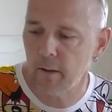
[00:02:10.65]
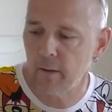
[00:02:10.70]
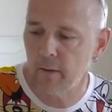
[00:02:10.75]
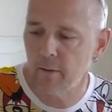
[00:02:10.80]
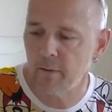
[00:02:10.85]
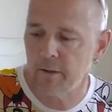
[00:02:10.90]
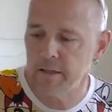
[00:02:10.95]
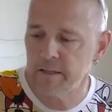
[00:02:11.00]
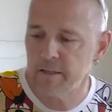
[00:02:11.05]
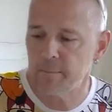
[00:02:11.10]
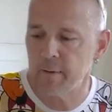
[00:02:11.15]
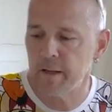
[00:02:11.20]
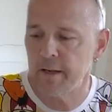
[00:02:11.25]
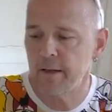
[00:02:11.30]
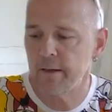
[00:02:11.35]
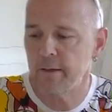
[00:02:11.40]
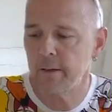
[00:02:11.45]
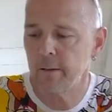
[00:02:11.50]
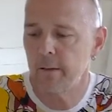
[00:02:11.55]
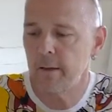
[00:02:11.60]
This
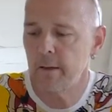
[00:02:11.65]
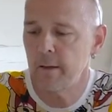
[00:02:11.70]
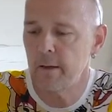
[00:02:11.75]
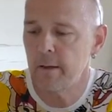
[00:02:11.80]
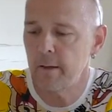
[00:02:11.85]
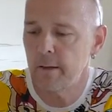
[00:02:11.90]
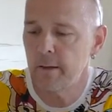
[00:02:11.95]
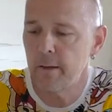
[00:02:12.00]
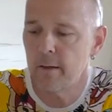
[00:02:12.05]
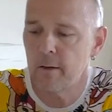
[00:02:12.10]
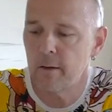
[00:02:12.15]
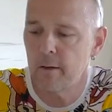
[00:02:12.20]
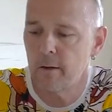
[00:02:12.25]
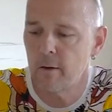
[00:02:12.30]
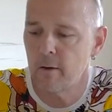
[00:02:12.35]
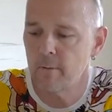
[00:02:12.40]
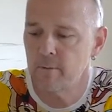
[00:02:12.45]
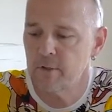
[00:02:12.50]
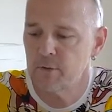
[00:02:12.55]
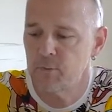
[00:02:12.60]
plane
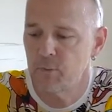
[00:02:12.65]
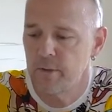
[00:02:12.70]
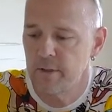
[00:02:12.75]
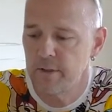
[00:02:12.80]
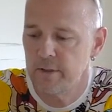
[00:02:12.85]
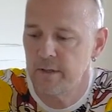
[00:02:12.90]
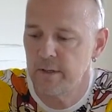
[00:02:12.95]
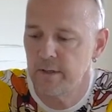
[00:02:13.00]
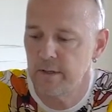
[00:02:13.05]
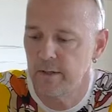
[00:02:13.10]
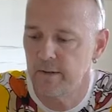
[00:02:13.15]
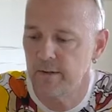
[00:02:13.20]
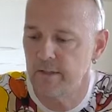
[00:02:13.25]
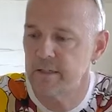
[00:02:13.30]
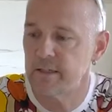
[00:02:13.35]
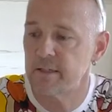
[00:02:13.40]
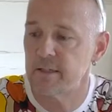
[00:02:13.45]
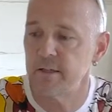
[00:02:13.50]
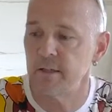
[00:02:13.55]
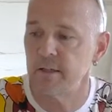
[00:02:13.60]
comes with
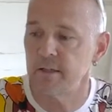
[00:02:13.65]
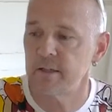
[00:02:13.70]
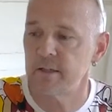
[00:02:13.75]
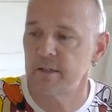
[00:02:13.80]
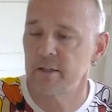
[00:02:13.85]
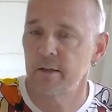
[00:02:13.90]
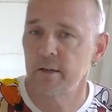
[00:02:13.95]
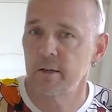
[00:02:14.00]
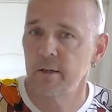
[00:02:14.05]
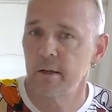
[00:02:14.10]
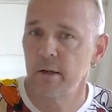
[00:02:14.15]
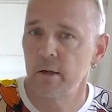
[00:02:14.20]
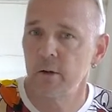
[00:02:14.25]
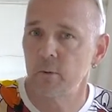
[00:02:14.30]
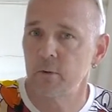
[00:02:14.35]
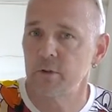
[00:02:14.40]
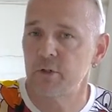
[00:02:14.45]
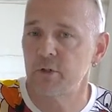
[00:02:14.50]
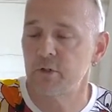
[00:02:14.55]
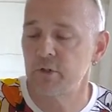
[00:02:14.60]
these nuts,
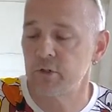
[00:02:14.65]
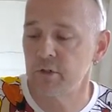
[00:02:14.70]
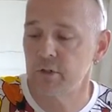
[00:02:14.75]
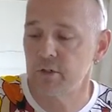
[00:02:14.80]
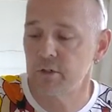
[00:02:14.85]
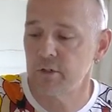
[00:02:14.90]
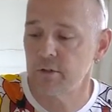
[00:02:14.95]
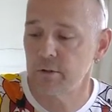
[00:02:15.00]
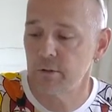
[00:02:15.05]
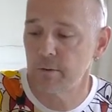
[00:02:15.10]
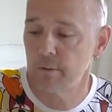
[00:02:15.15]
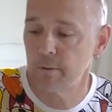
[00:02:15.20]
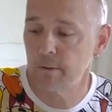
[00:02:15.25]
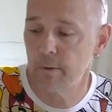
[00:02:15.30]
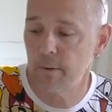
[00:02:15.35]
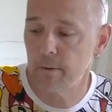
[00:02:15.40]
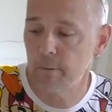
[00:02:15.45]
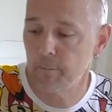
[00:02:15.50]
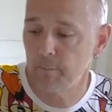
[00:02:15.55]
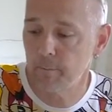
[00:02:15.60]
which you just
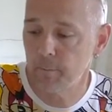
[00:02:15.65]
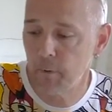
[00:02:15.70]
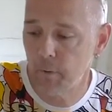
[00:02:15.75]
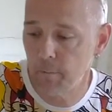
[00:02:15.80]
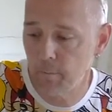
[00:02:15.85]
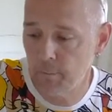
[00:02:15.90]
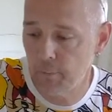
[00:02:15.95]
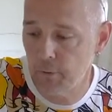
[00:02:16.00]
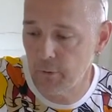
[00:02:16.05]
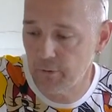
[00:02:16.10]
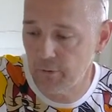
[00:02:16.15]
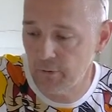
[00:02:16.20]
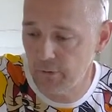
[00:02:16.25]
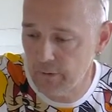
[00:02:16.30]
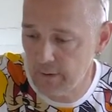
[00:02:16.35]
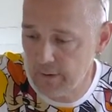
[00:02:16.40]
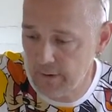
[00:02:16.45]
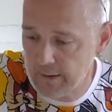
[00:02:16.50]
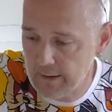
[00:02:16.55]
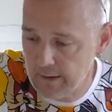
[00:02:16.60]
put
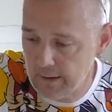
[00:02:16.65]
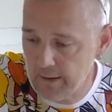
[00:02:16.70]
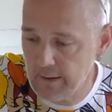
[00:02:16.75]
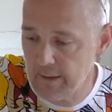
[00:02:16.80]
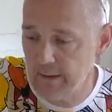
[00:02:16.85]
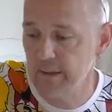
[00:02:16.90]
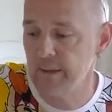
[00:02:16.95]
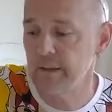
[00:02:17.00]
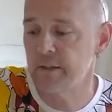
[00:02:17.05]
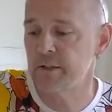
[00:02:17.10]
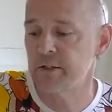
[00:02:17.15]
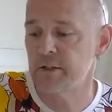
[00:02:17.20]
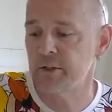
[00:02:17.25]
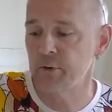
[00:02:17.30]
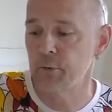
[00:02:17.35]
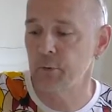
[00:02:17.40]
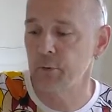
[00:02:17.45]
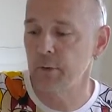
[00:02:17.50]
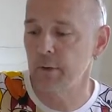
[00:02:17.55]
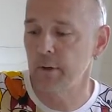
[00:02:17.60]

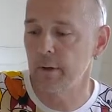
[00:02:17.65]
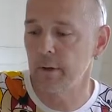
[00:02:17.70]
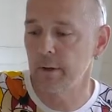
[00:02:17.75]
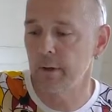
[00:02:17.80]
into